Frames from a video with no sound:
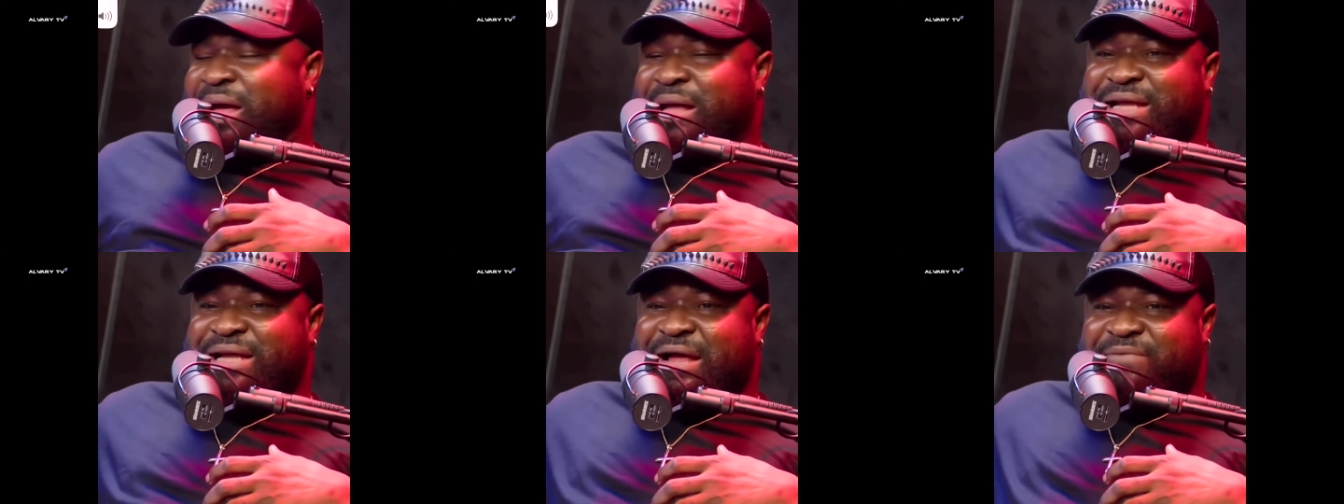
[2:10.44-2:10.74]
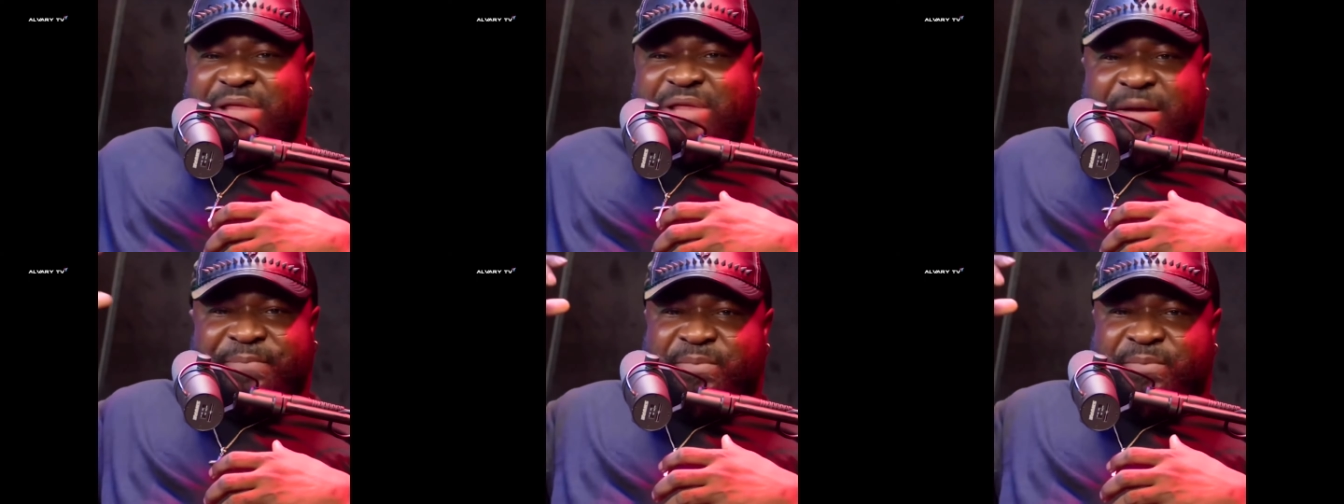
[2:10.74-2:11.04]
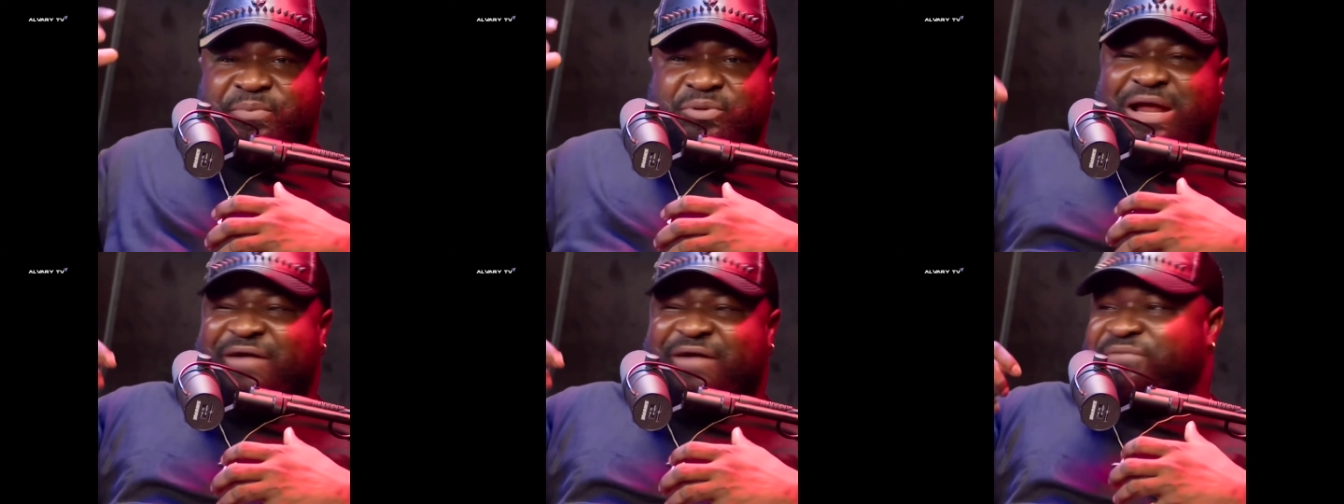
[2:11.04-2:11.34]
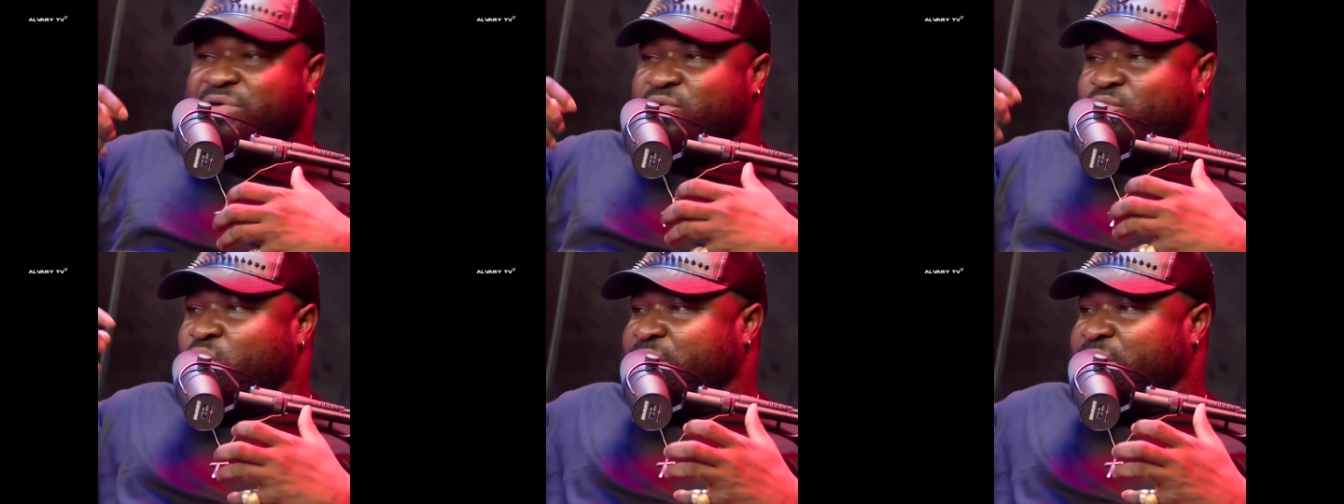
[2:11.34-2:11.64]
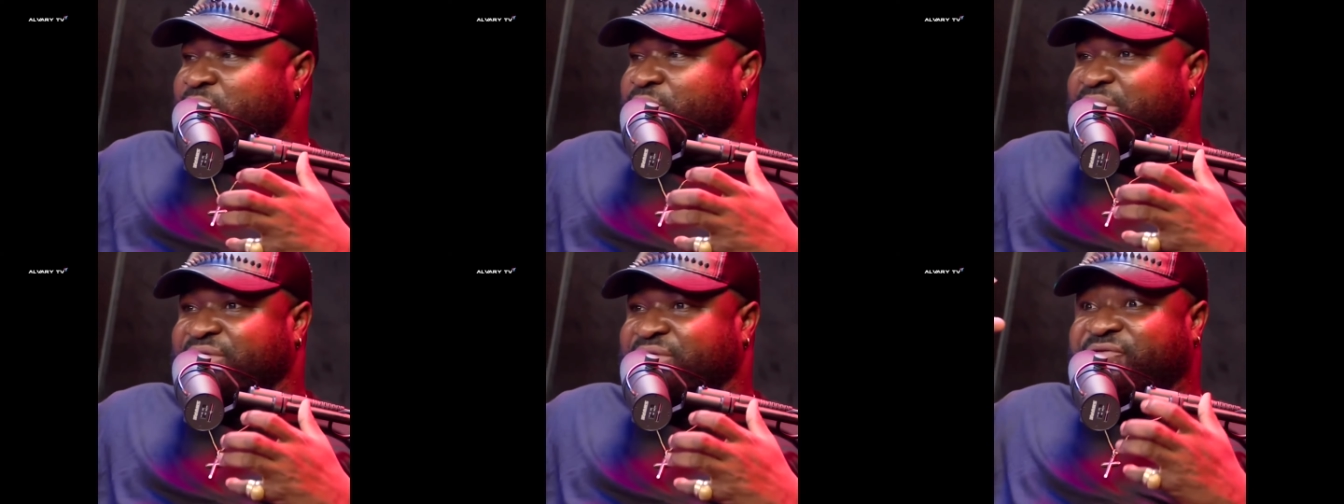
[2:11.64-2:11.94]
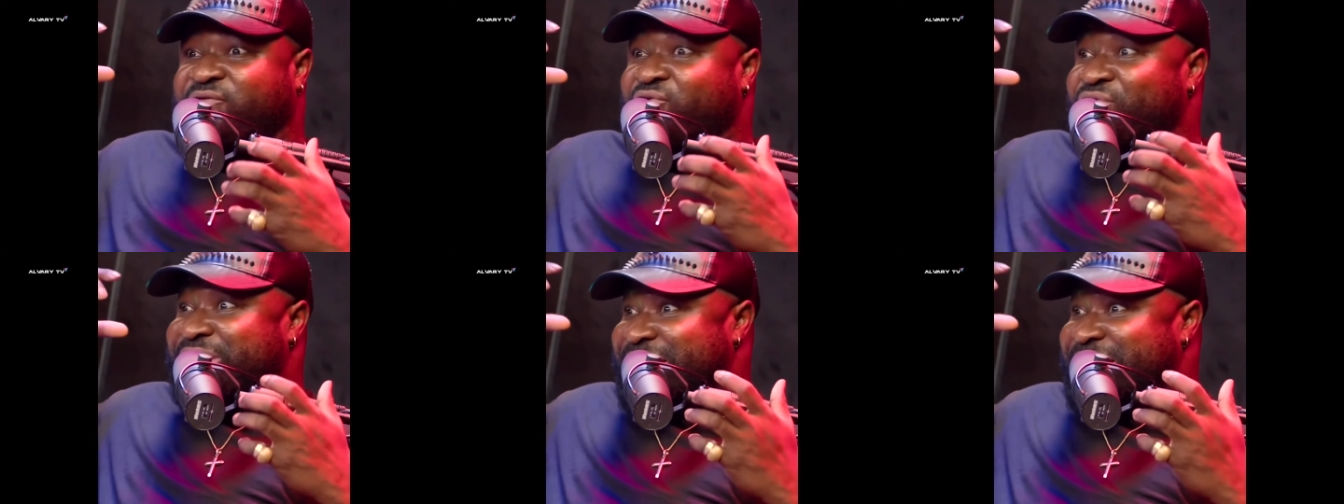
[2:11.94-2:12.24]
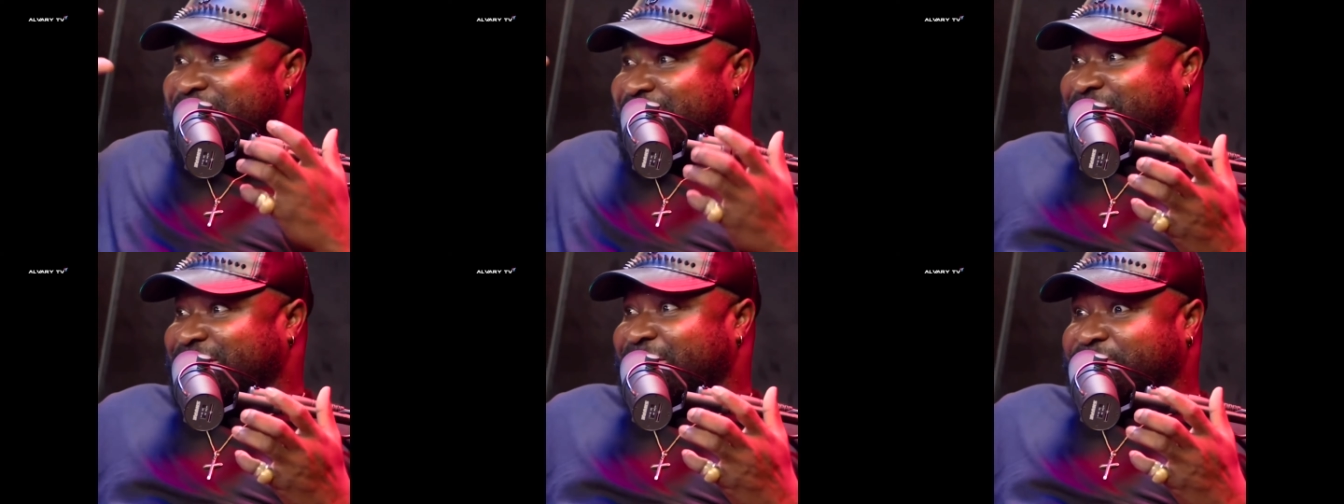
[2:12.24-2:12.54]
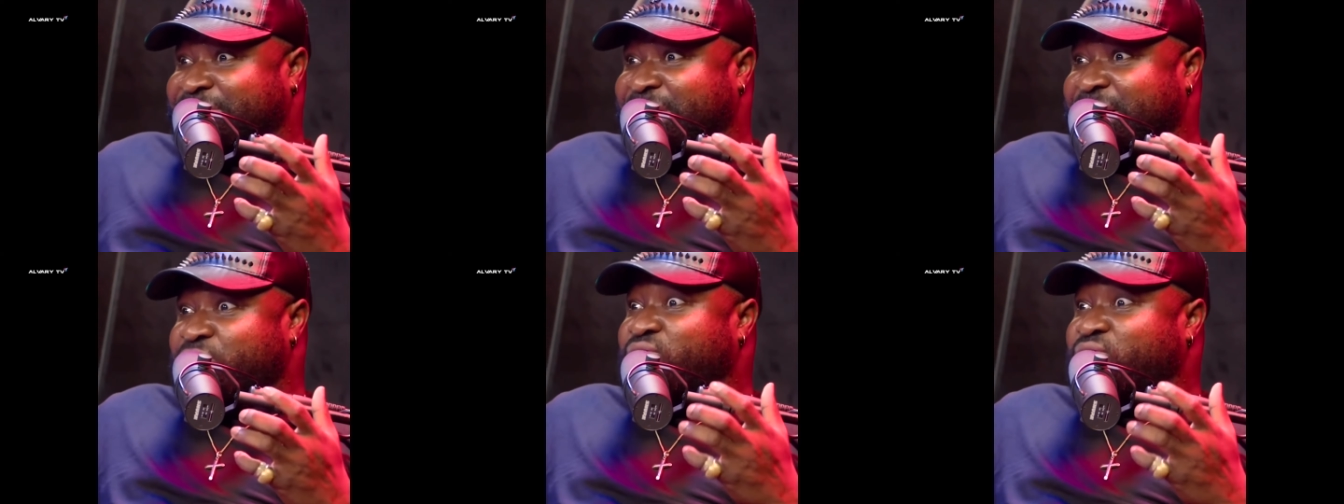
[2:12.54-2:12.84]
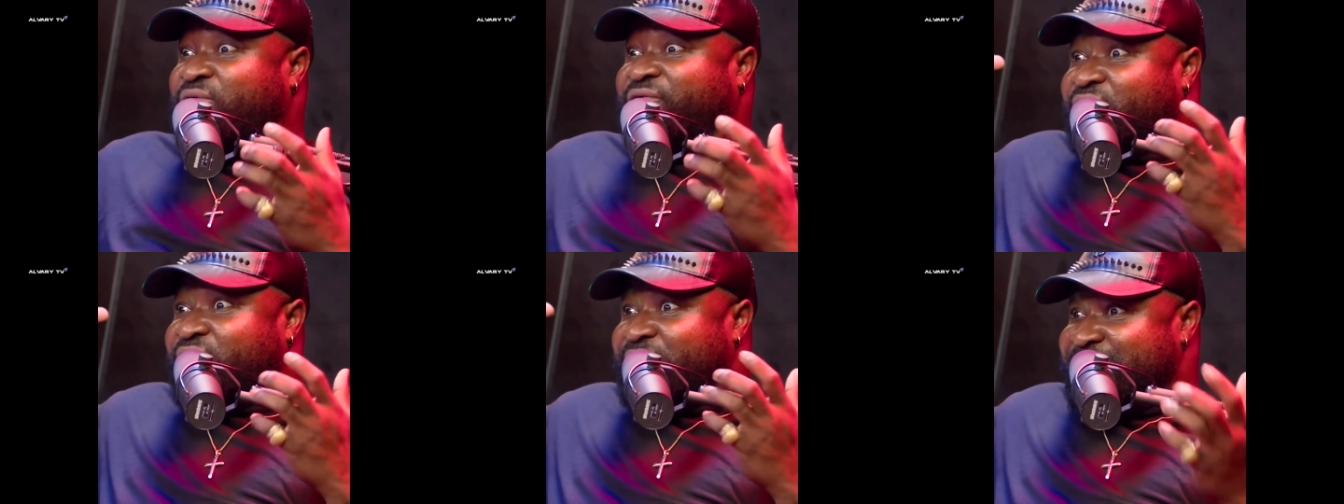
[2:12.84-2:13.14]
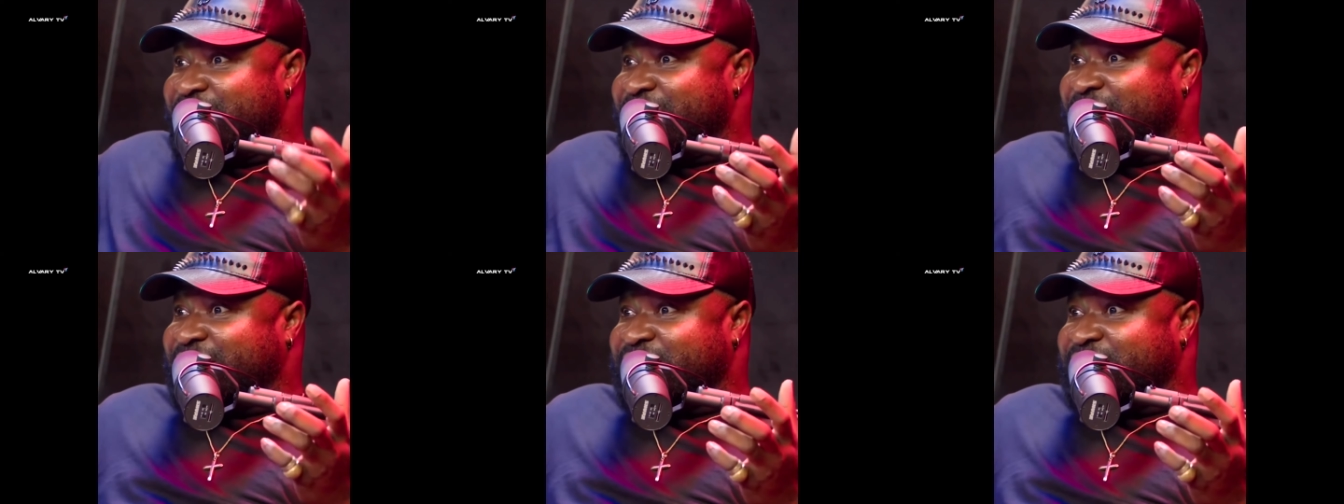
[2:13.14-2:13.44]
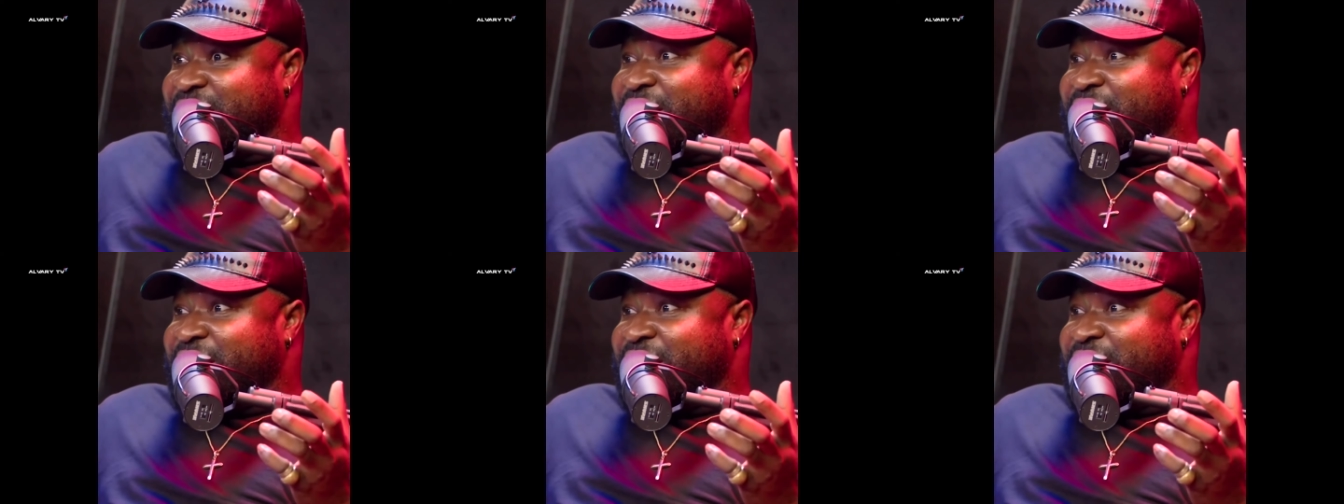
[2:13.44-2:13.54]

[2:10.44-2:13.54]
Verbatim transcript: And there, there, are people that I've been working with for years. I'm telling you for years.